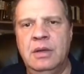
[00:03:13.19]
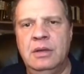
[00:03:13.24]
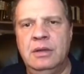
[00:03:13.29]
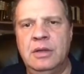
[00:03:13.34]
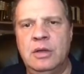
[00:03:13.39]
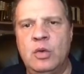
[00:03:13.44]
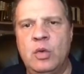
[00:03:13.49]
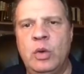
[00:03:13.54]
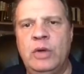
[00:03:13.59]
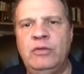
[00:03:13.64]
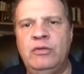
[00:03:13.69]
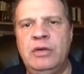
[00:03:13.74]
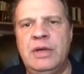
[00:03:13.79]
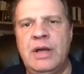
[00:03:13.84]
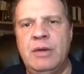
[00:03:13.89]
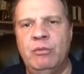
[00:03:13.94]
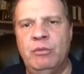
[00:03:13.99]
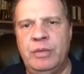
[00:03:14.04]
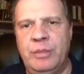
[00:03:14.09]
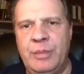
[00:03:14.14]
The question
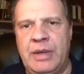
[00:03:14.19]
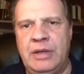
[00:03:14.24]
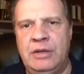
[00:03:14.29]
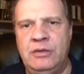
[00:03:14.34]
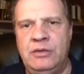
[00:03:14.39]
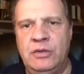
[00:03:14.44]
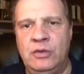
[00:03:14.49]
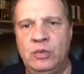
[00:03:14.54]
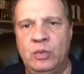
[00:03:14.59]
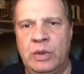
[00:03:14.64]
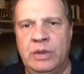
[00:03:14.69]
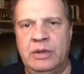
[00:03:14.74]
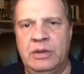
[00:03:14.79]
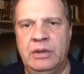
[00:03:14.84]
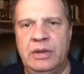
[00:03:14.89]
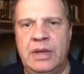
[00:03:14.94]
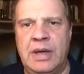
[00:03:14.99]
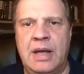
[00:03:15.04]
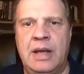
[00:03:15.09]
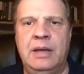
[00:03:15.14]
that remains is whether or
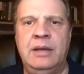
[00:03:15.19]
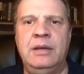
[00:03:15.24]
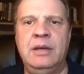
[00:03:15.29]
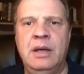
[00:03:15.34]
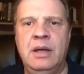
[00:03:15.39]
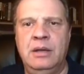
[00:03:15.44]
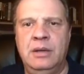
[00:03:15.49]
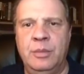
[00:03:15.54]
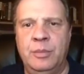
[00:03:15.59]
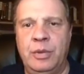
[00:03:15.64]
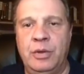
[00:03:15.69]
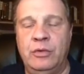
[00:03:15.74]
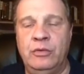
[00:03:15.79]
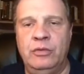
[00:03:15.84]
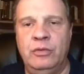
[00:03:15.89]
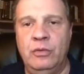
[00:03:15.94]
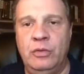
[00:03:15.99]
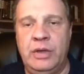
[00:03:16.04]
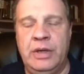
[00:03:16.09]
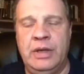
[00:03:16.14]
not the
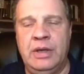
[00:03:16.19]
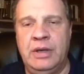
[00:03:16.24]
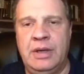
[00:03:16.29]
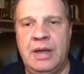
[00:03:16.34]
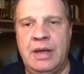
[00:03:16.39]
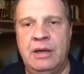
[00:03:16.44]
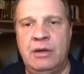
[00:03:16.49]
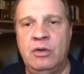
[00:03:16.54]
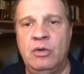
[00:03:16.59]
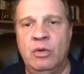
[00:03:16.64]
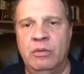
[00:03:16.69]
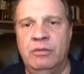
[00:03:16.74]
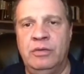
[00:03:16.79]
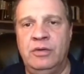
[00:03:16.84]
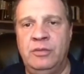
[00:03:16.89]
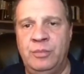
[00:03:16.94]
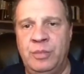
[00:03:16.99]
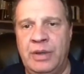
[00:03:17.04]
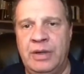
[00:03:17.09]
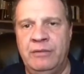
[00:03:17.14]
personal care
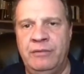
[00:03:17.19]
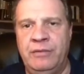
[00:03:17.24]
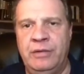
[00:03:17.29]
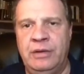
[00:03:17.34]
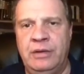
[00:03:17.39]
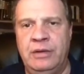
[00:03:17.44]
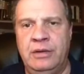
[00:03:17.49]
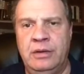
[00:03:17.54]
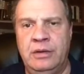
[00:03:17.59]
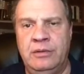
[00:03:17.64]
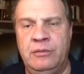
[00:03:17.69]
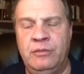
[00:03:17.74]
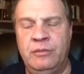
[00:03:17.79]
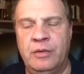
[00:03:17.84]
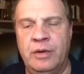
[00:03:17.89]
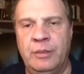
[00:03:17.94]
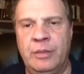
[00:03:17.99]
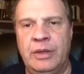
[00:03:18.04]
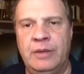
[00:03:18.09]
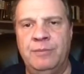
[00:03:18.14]
categories benefited
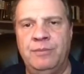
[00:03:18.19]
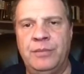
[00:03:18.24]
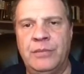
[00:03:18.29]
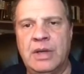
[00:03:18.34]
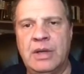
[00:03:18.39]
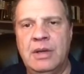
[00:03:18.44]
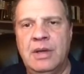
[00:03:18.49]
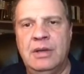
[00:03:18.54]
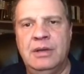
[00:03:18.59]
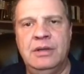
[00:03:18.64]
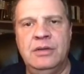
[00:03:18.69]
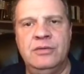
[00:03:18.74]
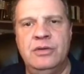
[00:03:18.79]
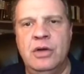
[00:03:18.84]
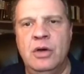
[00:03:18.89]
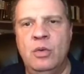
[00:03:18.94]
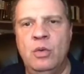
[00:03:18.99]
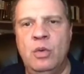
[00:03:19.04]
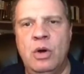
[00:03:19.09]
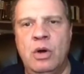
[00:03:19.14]
from it. There's
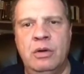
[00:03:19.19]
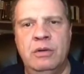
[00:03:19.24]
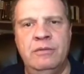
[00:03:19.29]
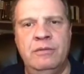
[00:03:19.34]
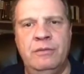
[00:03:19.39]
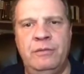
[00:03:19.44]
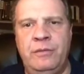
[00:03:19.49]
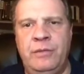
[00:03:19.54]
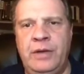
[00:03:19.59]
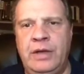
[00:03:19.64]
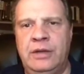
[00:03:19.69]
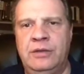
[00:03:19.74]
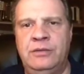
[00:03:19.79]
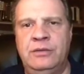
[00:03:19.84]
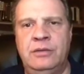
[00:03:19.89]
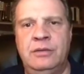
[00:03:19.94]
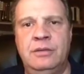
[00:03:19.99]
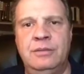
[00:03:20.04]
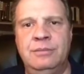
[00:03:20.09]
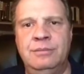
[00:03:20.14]
no hard and
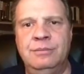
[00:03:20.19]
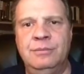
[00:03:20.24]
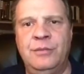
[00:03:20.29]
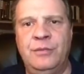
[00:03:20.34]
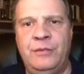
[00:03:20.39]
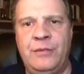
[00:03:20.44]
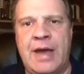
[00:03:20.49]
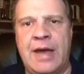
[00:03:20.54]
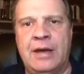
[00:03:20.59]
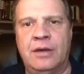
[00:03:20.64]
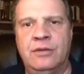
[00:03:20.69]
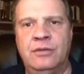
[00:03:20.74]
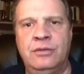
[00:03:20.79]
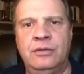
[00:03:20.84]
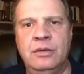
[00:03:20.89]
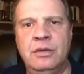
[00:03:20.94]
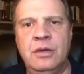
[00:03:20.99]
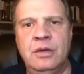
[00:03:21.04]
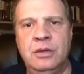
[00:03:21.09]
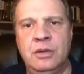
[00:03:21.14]
fast
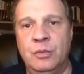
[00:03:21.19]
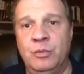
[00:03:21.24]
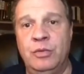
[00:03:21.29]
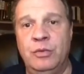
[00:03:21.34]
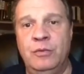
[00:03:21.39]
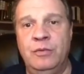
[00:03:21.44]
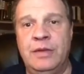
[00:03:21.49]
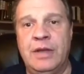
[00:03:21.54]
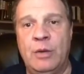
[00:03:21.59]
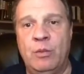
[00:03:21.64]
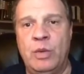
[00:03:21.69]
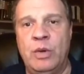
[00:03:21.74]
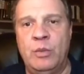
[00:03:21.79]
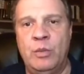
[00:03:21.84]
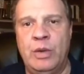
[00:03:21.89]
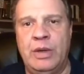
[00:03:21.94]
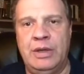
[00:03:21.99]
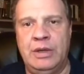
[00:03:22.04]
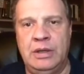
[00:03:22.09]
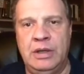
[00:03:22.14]
facts to prove that one
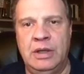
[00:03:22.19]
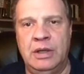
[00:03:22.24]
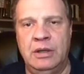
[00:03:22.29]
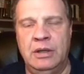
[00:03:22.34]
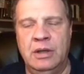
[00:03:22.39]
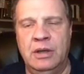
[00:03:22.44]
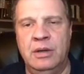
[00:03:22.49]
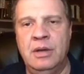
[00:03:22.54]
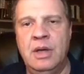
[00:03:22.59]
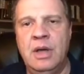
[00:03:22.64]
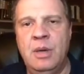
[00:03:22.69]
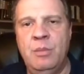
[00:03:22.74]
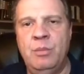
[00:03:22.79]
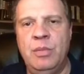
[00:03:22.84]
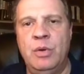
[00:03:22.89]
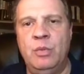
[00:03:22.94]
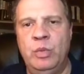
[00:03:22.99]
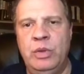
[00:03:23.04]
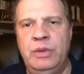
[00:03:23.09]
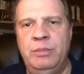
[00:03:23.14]
way or the other,
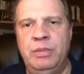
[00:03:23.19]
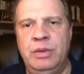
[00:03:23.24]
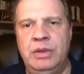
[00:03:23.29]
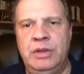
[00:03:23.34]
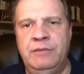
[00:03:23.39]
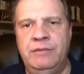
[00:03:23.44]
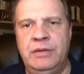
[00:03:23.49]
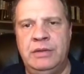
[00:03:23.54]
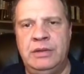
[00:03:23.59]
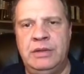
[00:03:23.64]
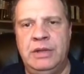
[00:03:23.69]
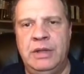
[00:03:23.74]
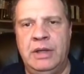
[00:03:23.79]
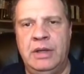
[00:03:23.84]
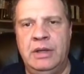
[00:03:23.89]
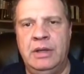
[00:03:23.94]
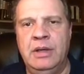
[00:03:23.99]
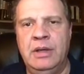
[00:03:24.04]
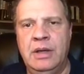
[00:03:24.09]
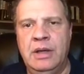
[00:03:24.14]
but we believe it
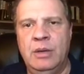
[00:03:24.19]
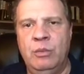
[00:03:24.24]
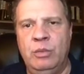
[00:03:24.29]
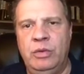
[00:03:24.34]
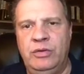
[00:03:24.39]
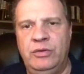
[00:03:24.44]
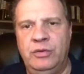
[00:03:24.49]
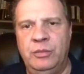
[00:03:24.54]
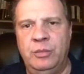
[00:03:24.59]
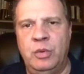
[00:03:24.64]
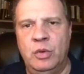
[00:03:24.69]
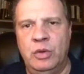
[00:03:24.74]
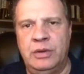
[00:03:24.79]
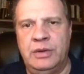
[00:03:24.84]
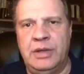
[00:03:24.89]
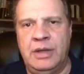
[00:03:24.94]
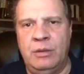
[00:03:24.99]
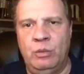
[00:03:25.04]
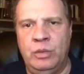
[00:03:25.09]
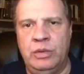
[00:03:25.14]
did, and we support
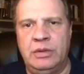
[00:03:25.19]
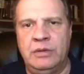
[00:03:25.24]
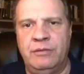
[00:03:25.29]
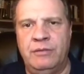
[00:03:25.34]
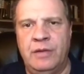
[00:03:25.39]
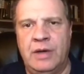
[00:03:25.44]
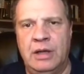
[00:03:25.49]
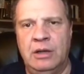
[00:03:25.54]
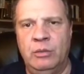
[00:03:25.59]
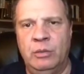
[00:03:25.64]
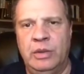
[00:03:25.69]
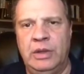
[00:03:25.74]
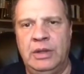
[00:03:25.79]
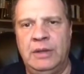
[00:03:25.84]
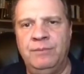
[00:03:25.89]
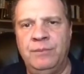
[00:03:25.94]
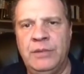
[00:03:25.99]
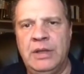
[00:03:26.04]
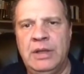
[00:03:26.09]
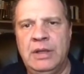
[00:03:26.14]
that with the following.
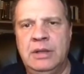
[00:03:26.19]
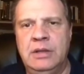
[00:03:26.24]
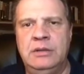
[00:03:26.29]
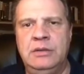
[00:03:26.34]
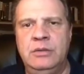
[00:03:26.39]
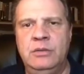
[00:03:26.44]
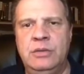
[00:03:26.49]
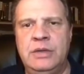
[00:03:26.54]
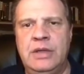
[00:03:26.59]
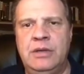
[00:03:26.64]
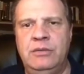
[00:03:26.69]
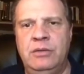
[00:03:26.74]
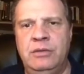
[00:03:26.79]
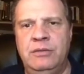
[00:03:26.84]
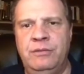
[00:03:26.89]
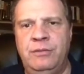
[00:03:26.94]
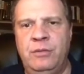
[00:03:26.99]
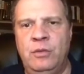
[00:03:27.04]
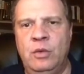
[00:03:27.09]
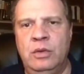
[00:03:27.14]
In
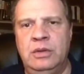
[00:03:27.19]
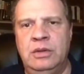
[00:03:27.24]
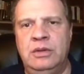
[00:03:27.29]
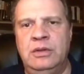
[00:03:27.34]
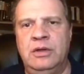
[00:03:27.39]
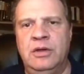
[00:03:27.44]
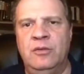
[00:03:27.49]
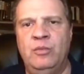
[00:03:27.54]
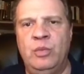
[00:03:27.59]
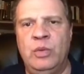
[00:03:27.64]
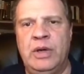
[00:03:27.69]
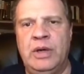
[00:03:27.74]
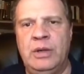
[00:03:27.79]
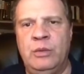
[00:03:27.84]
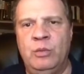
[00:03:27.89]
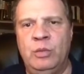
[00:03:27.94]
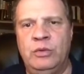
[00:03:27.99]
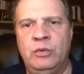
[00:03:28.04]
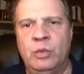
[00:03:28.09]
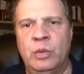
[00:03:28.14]
2004, the Dove
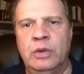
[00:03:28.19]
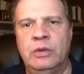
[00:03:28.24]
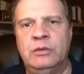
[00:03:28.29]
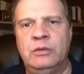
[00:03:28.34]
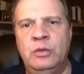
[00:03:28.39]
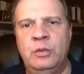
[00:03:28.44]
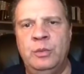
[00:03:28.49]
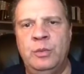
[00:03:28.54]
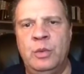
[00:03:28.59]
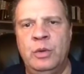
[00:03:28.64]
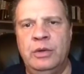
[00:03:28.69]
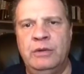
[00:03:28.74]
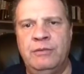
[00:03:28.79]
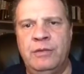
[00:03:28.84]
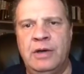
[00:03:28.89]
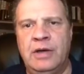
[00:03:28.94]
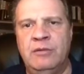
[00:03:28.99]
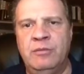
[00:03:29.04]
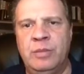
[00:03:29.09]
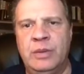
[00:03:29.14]
brand was worth
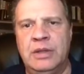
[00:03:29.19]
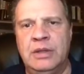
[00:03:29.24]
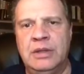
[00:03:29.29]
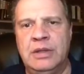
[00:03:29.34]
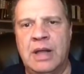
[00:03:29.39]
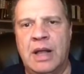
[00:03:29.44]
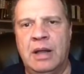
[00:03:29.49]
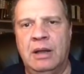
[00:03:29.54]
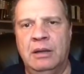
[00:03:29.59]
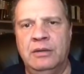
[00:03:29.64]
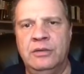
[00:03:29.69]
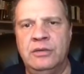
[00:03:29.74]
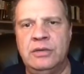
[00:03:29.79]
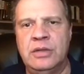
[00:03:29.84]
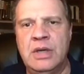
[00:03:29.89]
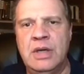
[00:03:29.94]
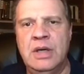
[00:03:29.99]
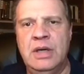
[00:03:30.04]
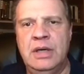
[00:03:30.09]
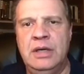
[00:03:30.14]
$2.5 billion.
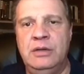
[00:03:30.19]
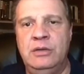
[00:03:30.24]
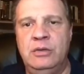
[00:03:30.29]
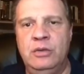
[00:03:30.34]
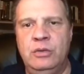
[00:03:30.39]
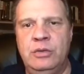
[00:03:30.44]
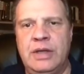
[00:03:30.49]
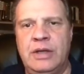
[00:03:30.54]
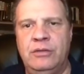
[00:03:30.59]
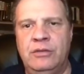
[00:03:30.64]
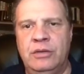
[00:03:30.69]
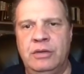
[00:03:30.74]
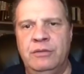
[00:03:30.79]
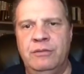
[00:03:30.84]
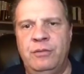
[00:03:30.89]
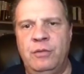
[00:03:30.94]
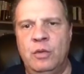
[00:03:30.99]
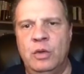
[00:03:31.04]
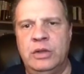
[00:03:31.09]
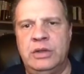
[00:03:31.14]
In
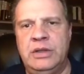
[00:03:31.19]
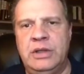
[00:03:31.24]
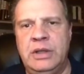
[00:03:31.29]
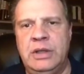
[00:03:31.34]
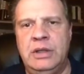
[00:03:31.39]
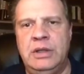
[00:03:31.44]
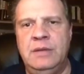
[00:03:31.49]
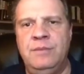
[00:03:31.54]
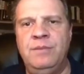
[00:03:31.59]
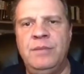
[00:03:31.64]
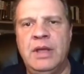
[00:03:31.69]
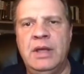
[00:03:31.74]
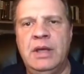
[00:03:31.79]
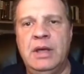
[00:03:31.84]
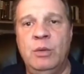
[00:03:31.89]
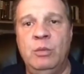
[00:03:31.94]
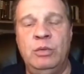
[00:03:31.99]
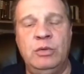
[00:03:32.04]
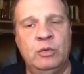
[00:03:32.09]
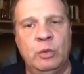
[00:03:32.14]
2014,
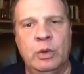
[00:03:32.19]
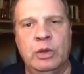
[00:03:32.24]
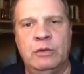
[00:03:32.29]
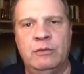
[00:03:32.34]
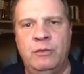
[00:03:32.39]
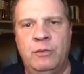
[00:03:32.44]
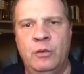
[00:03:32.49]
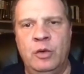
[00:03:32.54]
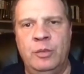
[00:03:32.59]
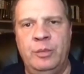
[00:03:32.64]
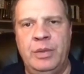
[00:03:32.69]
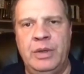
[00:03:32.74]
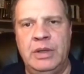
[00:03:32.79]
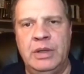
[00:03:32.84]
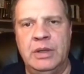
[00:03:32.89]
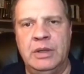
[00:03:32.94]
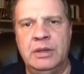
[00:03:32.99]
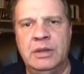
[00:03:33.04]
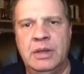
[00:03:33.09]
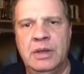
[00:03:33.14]
it was worth $4
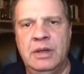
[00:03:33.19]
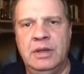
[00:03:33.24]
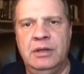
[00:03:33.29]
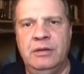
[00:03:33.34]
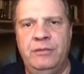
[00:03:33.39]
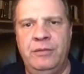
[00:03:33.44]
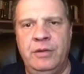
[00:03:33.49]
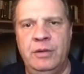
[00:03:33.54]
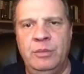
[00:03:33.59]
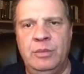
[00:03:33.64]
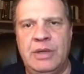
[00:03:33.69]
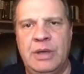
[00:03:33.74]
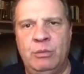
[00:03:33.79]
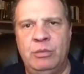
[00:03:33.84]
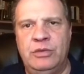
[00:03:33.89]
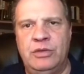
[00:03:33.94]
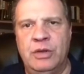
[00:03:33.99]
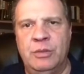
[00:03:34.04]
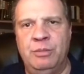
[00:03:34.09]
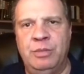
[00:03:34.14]
billion. The film that
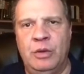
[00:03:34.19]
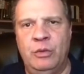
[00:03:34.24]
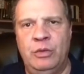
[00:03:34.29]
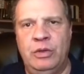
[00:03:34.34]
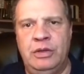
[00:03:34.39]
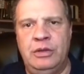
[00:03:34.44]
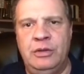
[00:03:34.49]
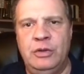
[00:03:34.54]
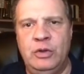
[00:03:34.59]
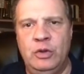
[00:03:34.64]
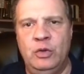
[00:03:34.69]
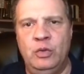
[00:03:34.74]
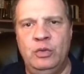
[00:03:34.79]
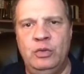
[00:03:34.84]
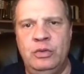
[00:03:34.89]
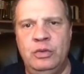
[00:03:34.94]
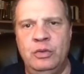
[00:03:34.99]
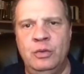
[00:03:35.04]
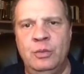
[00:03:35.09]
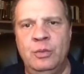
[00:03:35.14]
was uploaded to
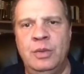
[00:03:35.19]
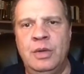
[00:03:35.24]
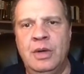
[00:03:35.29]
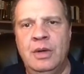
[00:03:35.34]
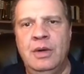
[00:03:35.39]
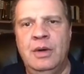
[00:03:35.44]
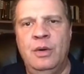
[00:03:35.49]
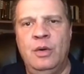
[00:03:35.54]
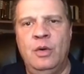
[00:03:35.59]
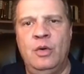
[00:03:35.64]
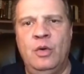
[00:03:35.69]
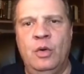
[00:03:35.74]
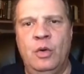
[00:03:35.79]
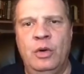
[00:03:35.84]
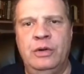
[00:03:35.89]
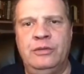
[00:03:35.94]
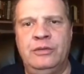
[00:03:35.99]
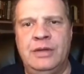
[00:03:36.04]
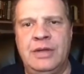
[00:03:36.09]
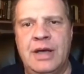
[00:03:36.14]
YouTube
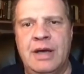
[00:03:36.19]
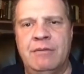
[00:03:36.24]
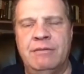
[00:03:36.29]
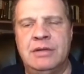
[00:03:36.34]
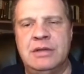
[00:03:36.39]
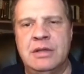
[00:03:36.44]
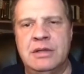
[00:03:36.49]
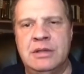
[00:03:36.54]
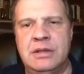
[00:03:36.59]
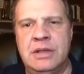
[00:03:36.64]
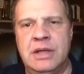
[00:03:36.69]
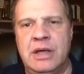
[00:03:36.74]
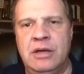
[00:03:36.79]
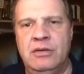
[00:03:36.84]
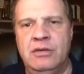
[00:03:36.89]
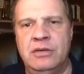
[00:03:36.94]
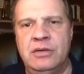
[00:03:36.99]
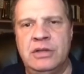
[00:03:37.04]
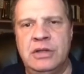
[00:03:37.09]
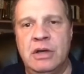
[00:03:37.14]
cost the advertising
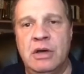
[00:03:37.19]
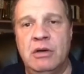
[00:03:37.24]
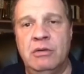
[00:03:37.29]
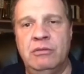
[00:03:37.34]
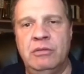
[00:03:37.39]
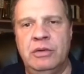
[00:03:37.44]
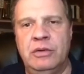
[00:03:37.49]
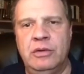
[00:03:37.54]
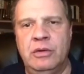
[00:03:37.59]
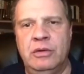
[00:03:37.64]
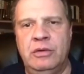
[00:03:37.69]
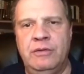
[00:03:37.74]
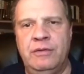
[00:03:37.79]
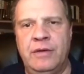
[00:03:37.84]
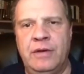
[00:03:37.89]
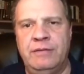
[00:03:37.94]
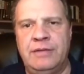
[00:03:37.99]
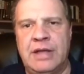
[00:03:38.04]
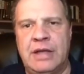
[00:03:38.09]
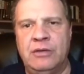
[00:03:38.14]
agency
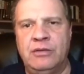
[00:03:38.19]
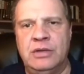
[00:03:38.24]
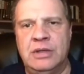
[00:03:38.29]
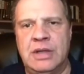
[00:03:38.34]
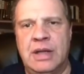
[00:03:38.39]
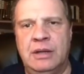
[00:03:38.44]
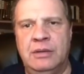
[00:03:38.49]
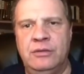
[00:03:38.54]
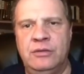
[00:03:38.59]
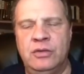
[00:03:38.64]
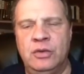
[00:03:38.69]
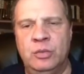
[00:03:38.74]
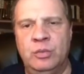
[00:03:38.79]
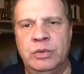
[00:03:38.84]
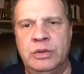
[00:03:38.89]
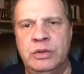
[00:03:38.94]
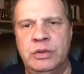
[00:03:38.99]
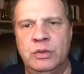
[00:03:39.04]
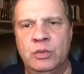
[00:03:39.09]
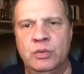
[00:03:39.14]
$135,000 to
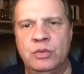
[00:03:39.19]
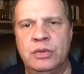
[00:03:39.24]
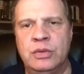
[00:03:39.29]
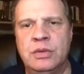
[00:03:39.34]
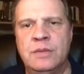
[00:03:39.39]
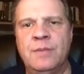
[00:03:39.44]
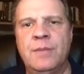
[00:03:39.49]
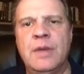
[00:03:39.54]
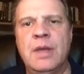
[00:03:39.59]
produce.